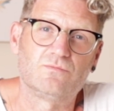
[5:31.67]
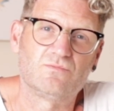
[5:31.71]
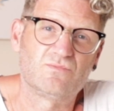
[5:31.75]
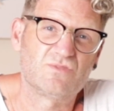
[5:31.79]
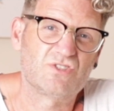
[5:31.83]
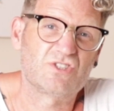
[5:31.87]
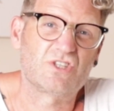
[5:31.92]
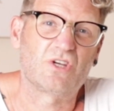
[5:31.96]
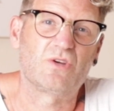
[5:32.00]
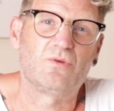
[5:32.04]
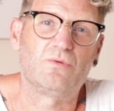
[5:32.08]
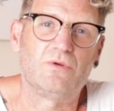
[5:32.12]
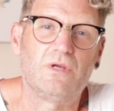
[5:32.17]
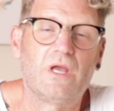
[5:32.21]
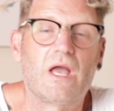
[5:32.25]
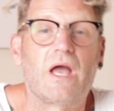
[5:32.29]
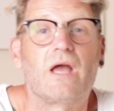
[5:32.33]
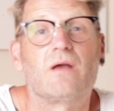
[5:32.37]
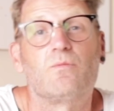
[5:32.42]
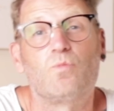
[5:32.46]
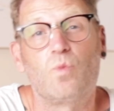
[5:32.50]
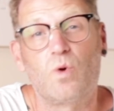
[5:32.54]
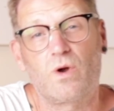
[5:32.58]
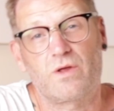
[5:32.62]
So
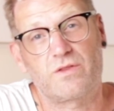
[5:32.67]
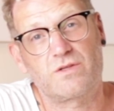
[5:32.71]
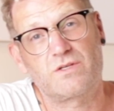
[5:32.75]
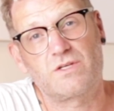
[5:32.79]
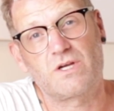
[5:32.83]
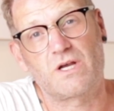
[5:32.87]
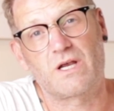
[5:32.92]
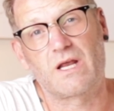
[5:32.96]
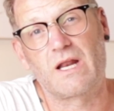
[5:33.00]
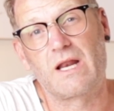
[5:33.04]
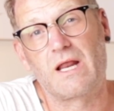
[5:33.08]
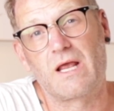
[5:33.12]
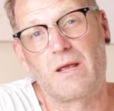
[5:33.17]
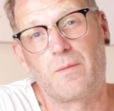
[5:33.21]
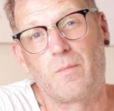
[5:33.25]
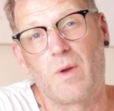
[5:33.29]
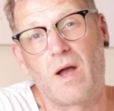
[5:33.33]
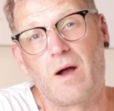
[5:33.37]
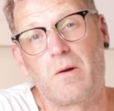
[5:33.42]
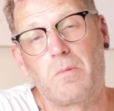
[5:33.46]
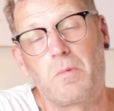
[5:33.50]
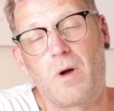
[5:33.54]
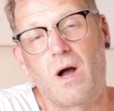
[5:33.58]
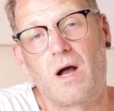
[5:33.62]
yeah, worth checking him
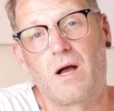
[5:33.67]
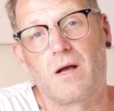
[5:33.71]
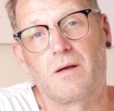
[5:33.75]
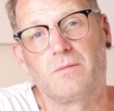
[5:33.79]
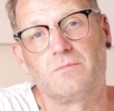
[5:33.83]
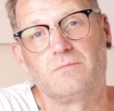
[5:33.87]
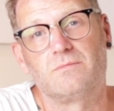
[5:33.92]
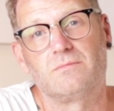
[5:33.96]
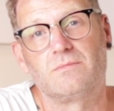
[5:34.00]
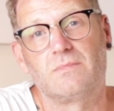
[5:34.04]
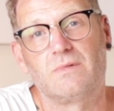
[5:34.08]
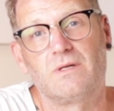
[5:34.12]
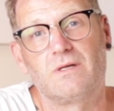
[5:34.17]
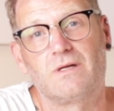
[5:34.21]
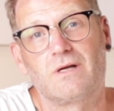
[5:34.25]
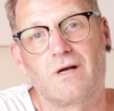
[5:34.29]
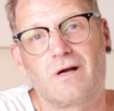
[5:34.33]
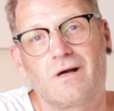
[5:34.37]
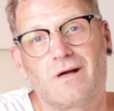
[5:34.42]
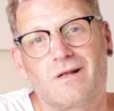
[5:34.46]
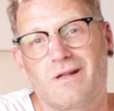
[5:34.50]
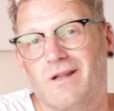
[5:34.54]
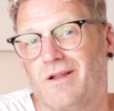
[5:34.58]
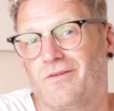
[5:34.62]
out.
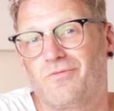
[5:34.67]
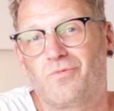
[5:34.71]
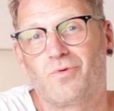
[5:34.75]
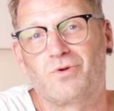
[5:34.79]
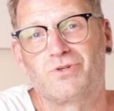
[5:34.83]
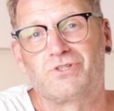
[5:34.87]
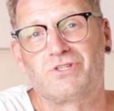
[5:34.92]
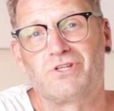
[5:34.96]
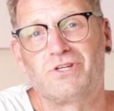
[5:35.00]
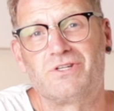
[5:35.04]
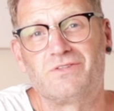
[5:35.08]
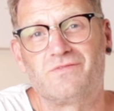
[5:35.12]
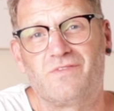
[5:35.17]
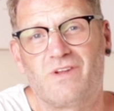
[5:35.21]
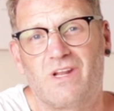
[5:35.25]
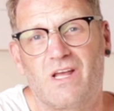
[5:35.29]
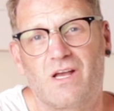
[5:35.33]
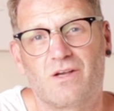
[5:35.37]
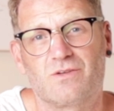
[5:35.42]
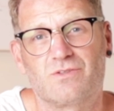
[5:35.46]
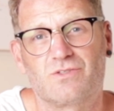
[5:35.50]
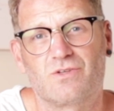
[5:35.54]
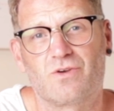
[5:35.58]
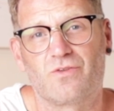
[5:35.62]
I love watching his
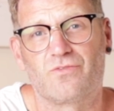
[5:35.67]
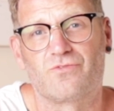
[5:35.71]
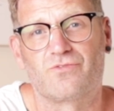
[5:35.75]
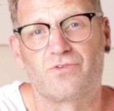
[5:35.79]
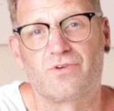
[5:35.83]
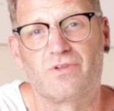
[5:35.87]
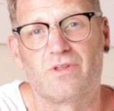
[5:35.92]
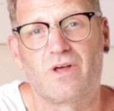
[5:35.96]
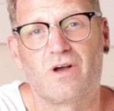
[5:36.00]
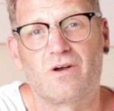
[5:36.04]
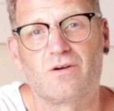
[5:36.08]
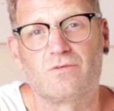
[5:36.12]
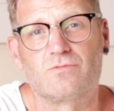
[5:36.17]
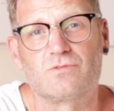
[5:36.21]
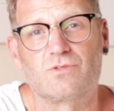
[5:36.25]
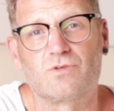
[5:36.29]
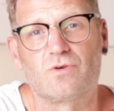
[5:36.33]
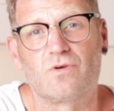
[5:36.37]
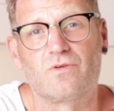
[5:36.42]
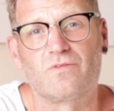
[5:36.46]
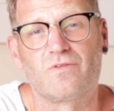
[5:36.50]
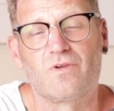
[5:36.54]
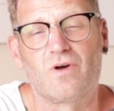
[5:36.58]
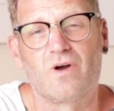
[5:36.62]
videos, gone through the whole
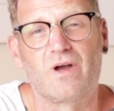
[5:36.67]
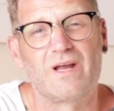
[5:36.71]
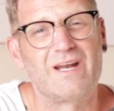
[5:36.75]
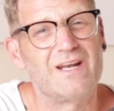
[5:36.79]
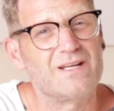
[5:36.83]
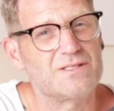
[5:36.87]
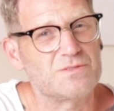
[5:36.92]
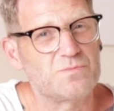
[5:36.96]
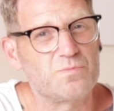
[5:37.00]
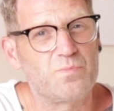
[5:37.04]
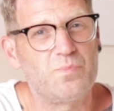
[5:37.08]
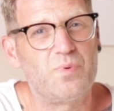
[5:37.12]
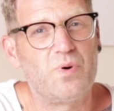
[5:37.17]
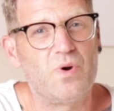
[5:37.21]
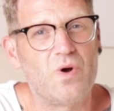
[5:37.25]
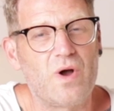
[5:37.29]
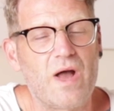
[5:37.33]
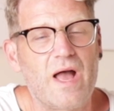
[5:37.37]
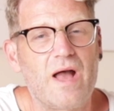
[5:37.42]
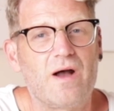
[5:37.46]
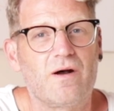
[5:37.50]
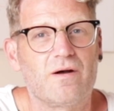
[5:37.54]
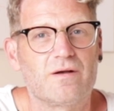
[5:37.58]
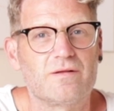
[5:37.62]
sort of lot. He doesn't
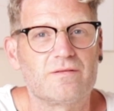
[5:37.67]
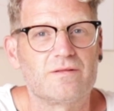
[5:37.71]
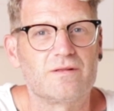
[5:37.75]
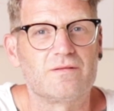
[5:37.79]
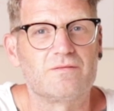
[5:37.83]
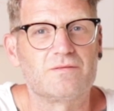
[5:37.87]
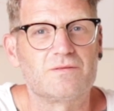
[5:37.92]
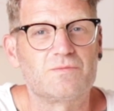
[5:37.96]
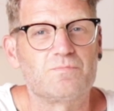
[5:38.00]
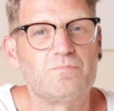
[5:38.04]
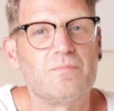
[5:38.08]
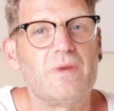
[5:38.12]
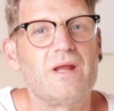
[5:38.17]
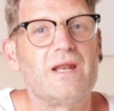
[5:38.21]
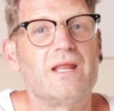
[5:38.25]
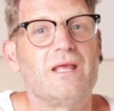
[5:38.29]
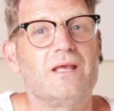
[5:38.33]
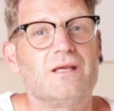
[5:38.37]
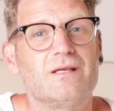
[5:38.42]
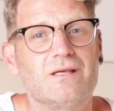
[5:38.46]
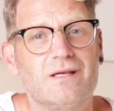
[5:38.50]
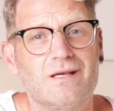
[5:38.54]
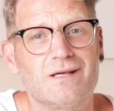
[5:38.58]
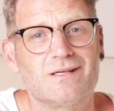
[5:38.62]
put out as
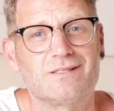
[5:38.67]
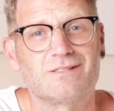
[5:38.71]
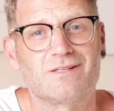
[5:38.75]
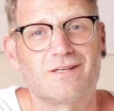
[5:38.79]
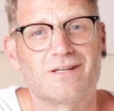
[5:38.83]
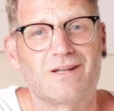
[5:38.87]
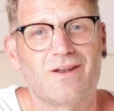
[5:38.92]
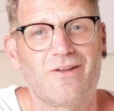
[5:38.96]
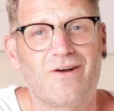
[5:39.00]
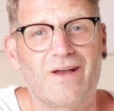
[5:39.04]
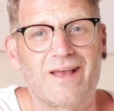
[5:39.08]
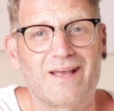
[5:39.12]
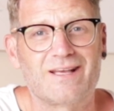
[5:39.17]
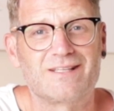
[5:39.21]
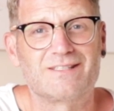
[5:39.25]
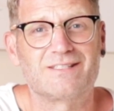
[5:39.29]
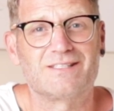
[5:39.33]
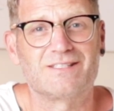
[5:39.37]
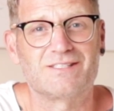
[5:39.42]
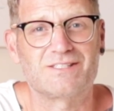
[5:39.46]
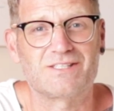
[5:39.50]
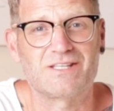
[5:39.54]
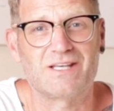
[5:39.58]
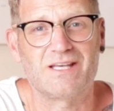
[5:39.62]
many as I'd like
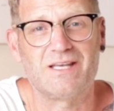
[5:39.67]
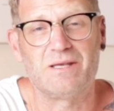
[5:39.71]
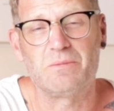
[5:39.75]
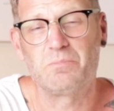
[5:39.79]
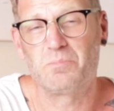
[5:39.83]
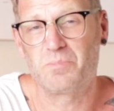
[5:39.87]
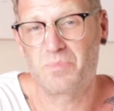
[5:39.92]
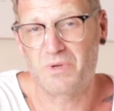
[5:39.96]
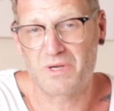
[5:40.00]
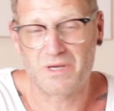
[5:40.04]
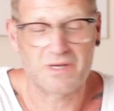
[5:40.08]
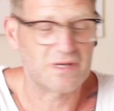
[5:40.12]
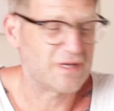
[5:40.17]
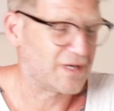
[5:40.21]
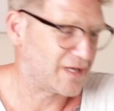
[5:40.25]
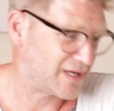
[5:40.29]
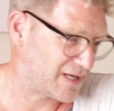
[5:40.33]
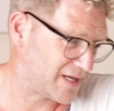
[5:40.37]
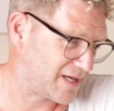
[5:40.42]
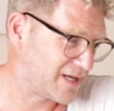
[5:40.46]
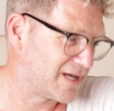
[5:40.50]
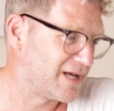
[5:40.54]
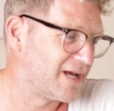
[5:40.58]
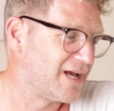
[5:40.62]
to see, but
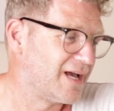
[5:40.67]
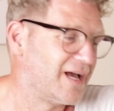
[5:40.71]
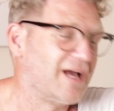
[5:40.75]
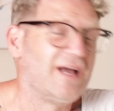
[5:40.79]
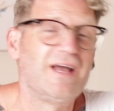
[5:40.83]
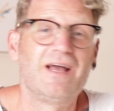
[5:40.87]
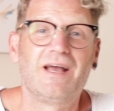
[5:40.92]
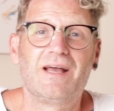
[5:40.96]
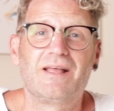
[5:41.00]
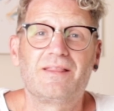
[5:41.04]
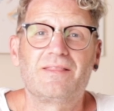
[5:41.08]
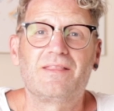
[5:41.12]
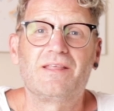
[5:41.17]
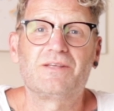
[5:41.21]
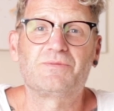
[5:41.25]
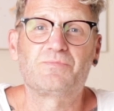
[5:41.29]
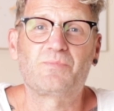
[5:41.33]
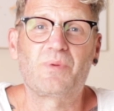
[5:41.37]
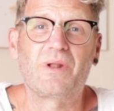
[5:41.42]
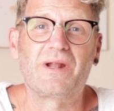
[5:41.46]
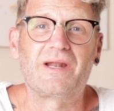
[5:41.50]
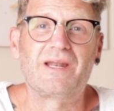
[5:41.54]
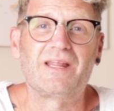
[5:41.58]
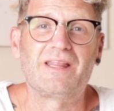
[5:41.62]
there's
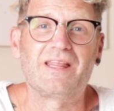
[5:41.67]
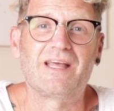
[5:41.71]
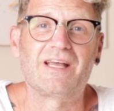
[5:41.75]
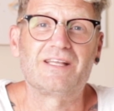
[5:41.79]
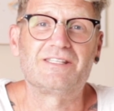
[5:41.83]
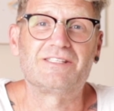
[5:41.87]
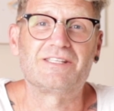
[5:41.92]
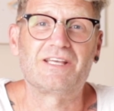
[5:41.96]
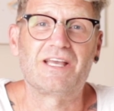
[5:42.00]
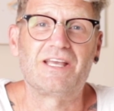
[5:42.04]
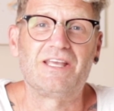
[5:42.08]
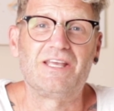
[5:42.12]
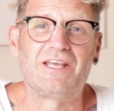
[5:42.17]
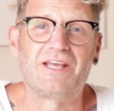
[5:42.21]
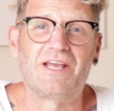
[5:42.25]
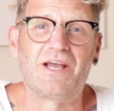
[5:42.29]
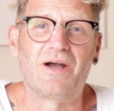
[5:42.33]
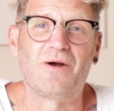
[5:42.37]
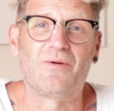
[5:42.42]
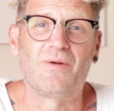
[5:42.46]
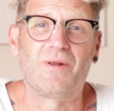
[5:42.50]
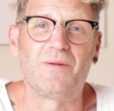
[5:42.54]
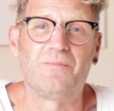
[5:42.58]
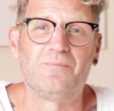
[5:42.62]
plenty there to get you
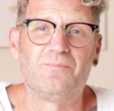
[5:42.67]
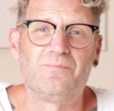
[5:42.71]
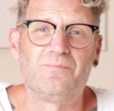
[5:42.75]
going.